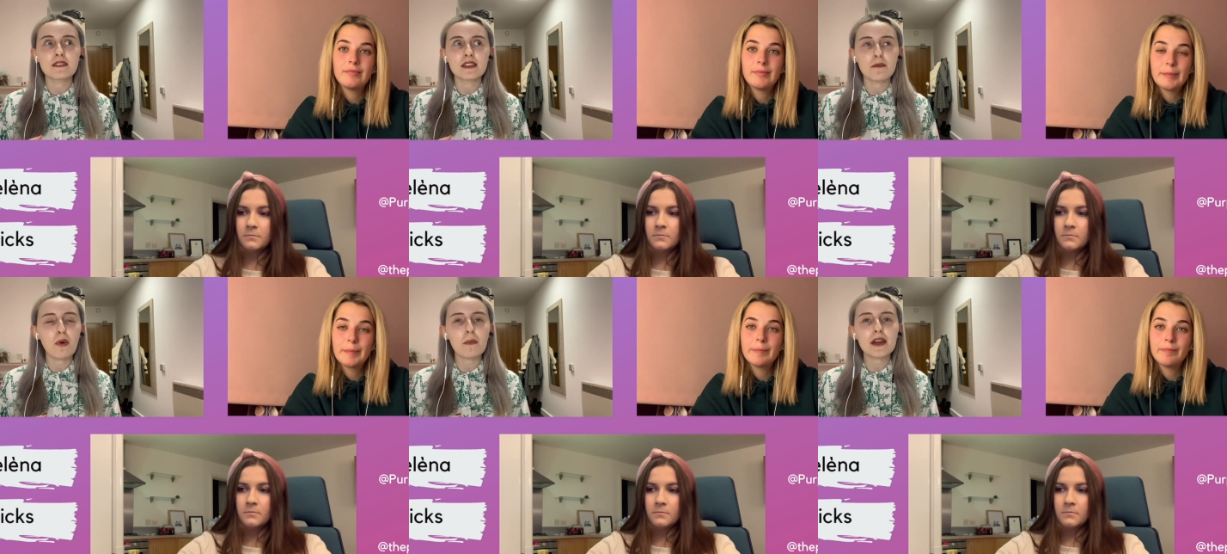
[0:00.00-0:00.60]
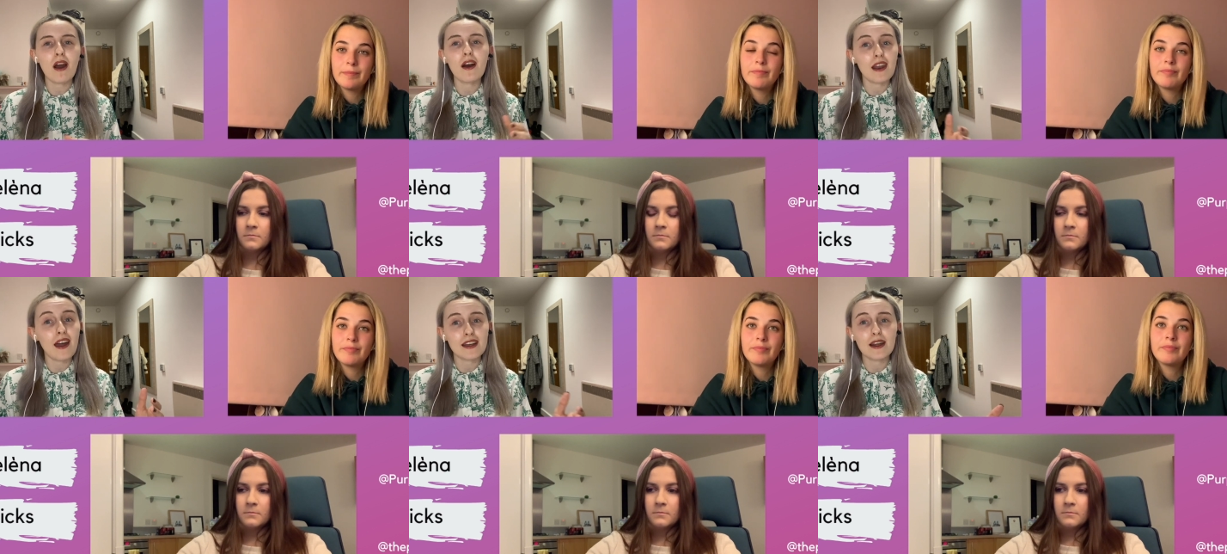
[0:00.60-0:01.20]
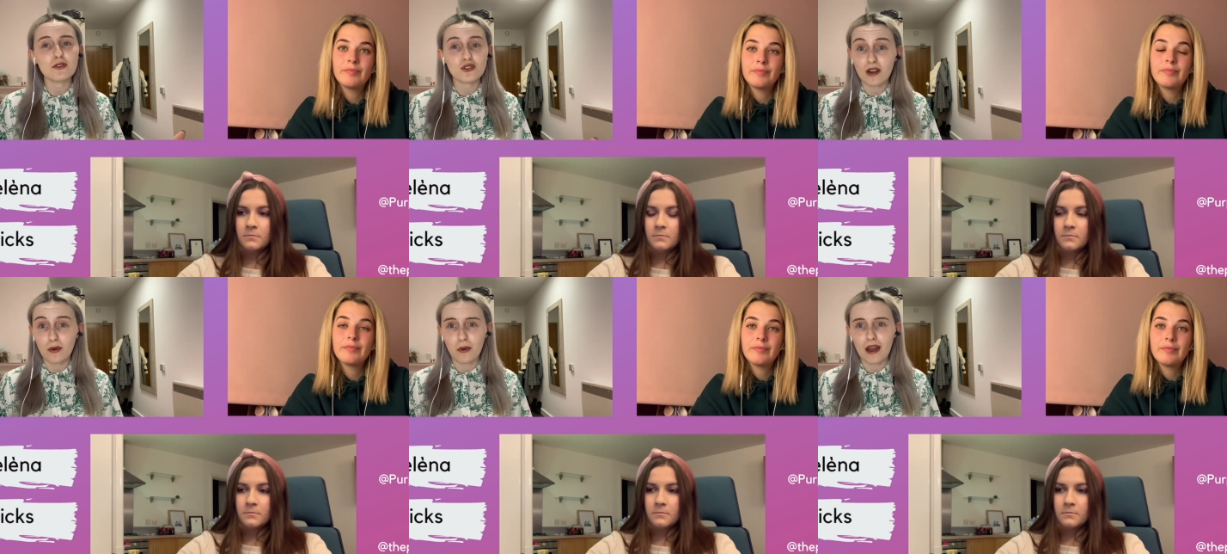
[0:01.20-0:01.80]
Speaker 1: probably can't iron out straight
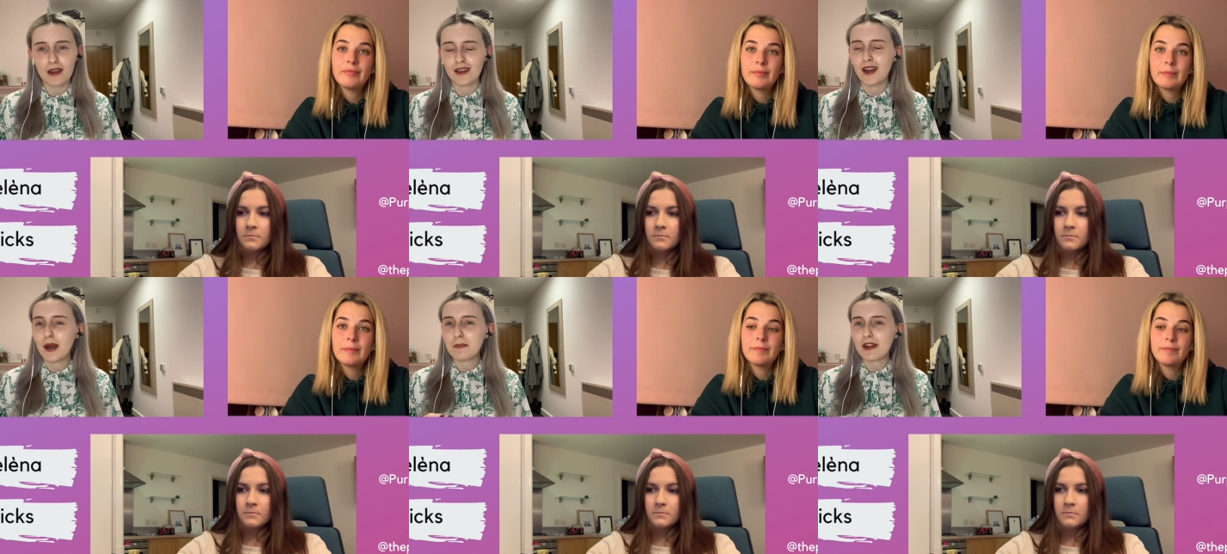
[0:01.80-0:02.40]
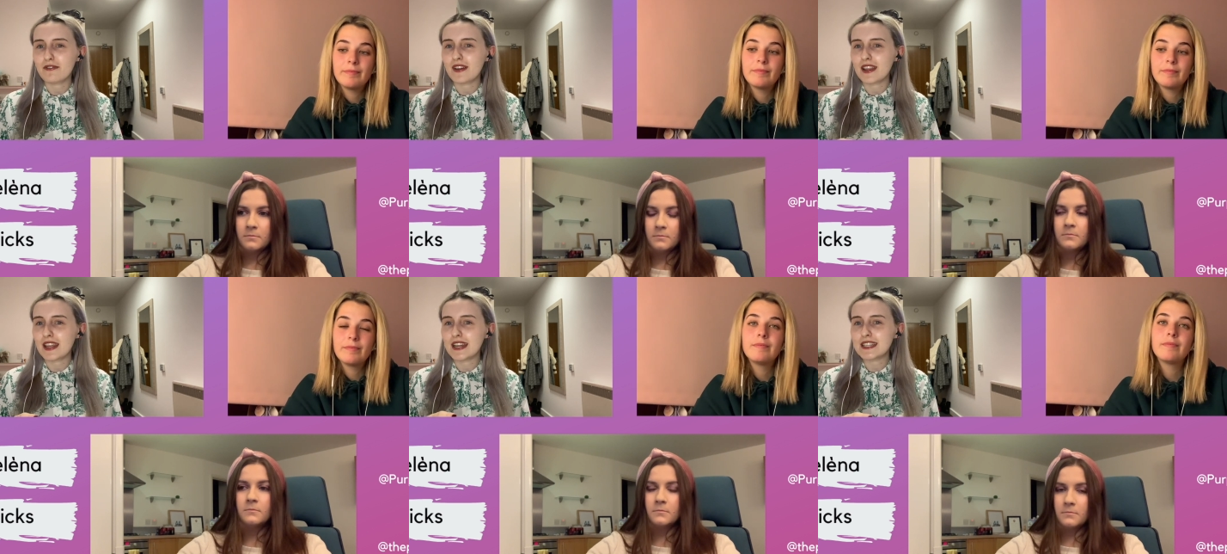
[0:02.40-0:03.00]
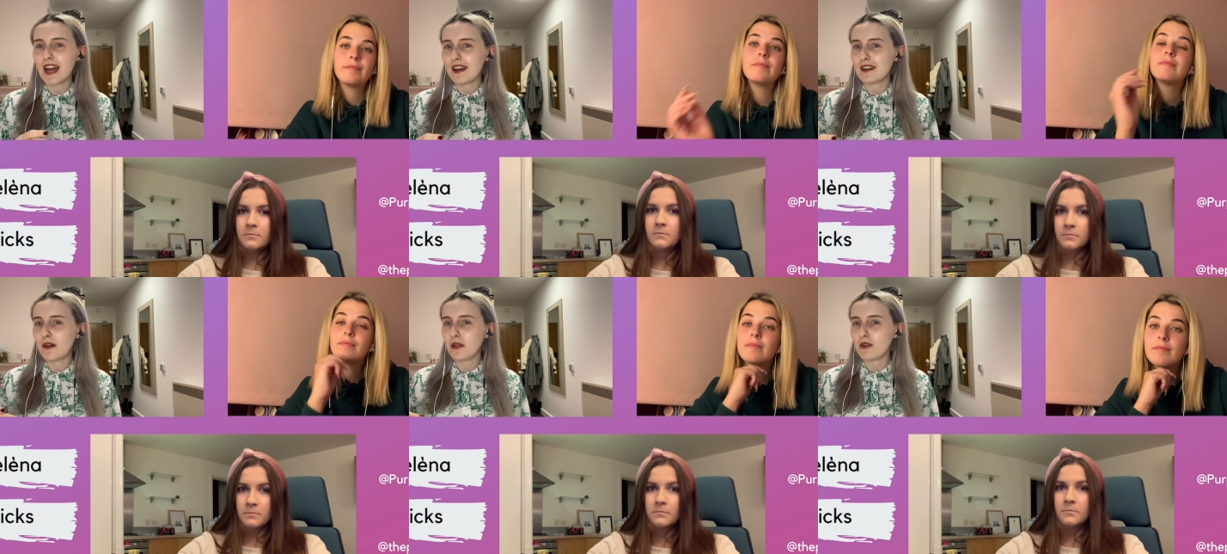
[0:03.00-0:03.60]
away, but I feel like they need to iron out
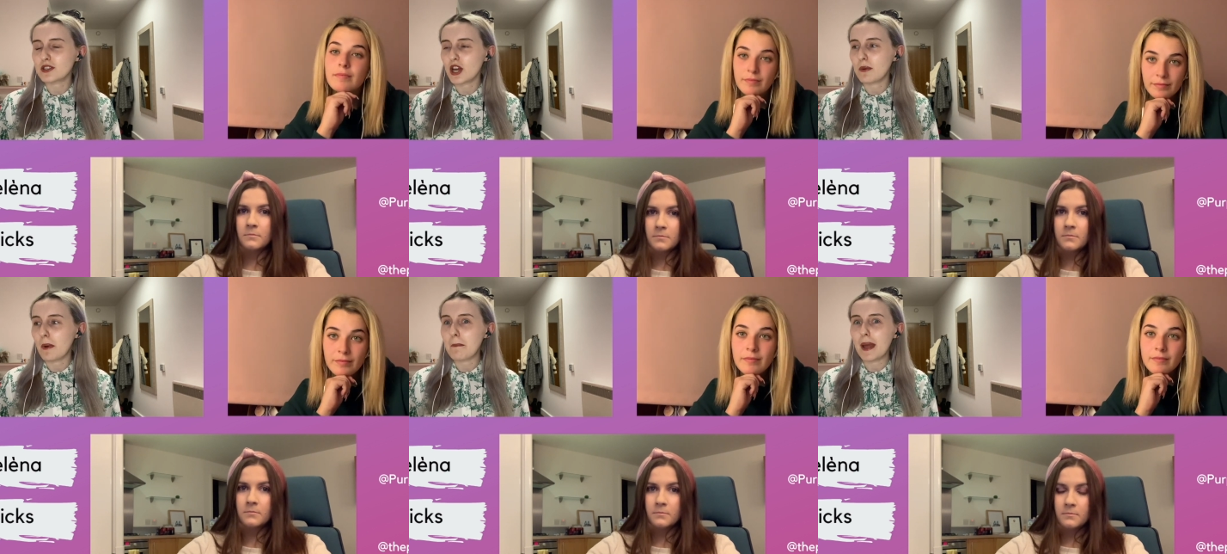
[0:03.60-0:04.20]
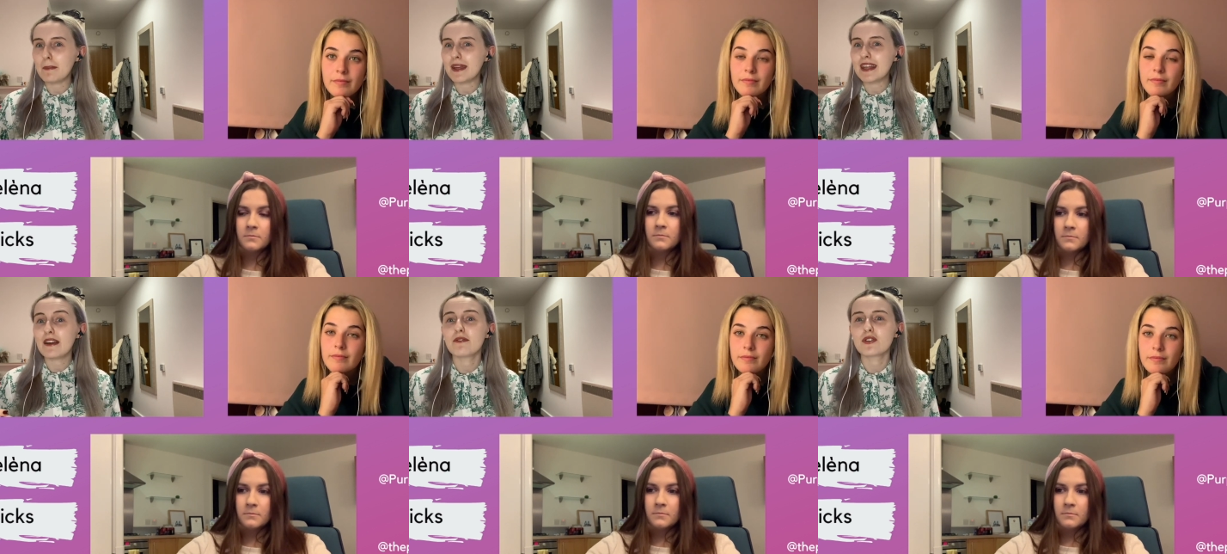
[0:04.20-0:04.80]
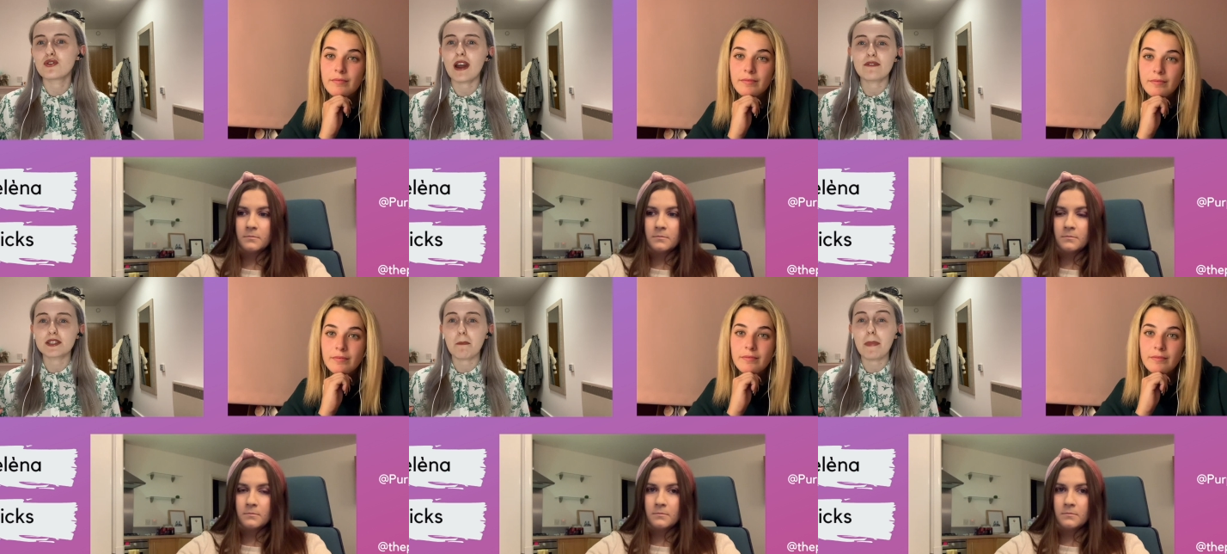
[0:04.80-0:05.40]
long term and maybe give the drivers a
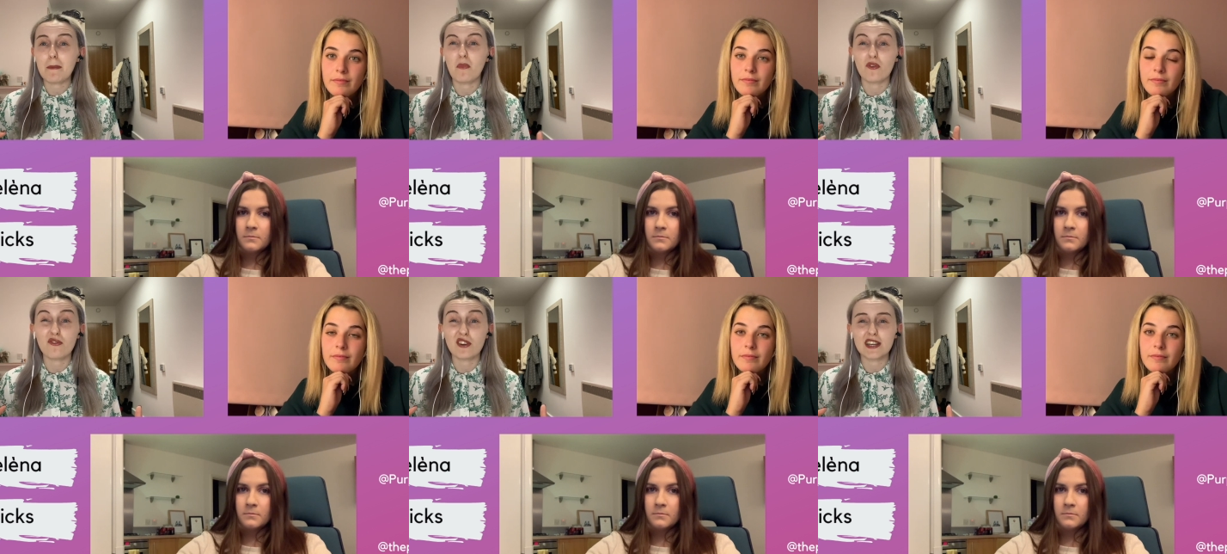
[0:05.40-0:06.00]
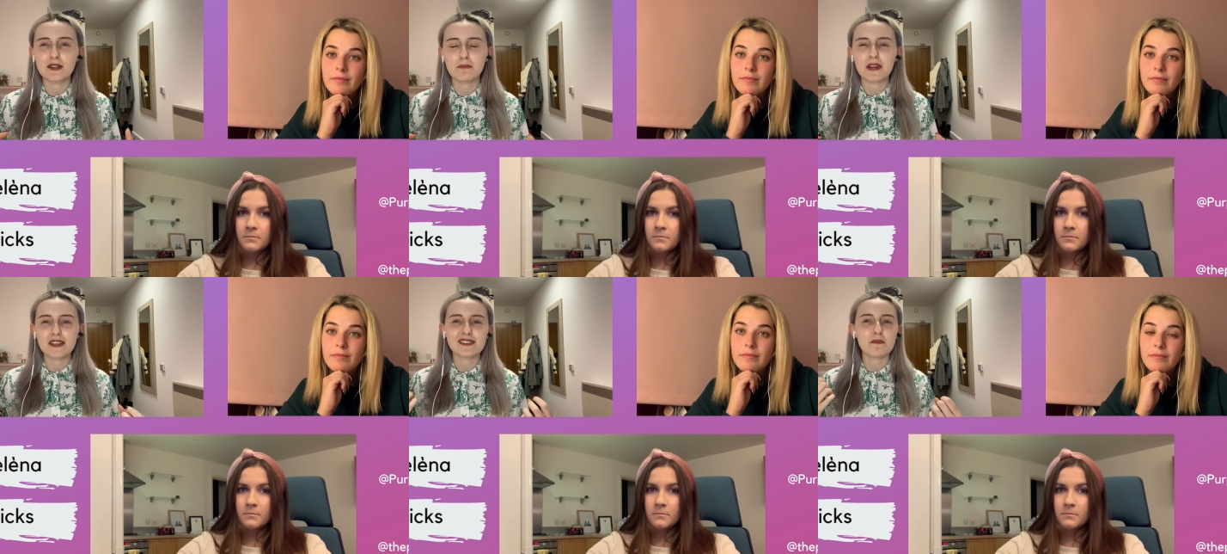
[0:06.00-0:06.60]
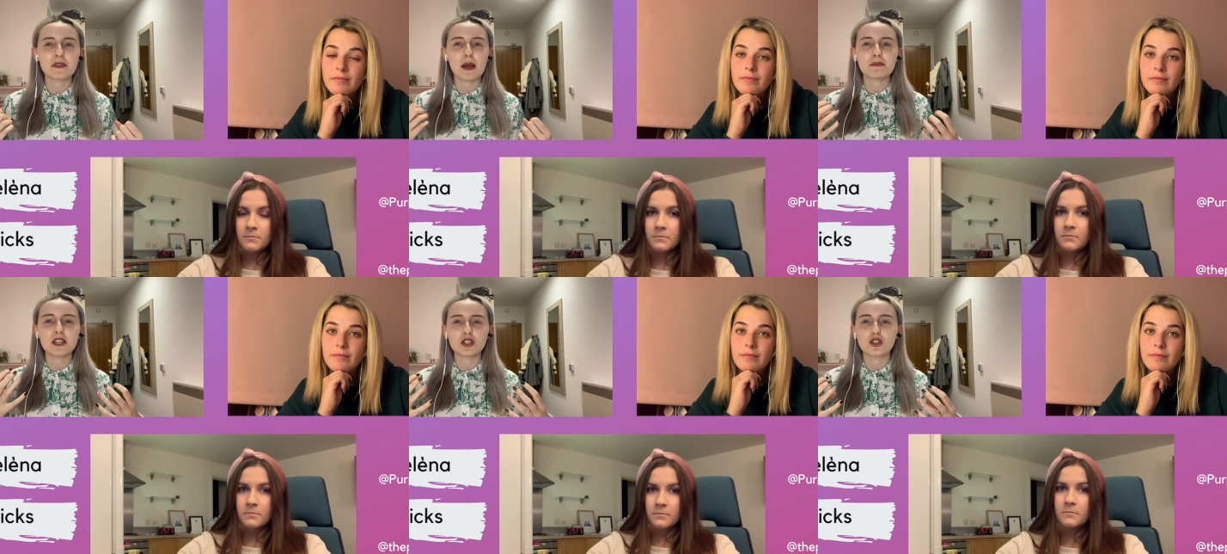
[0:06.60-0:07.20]
bit more freedom, because sometimes it
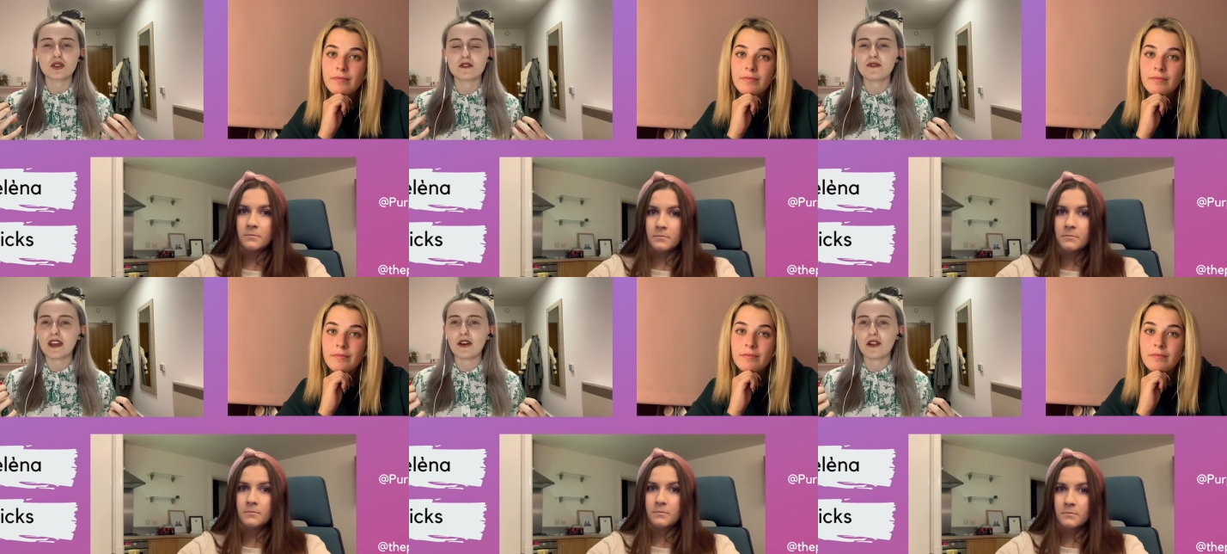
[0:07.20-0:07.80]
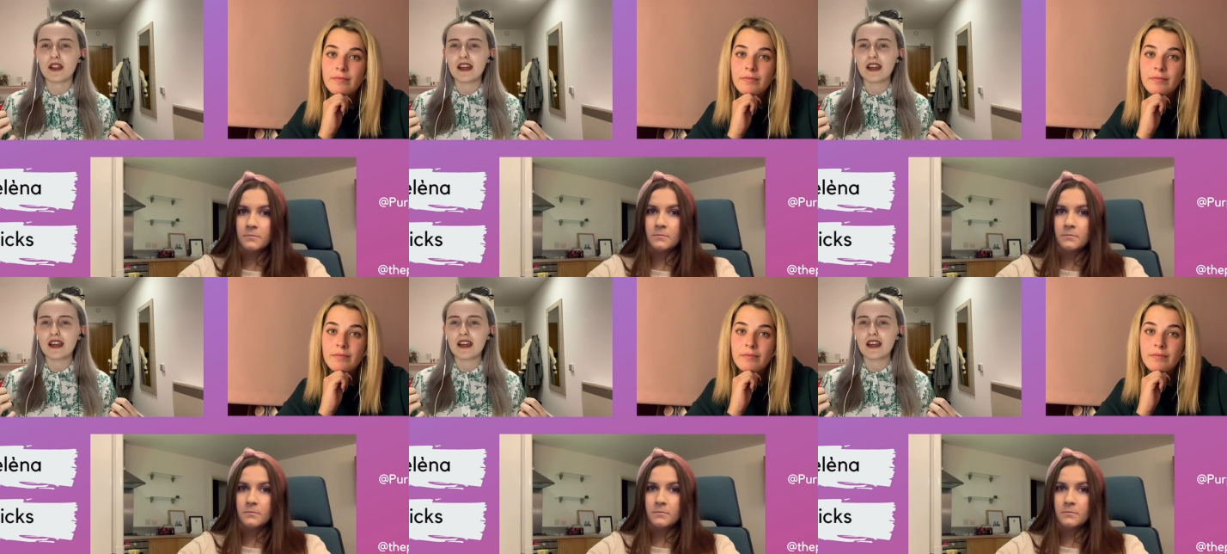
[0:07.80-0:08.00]
does feel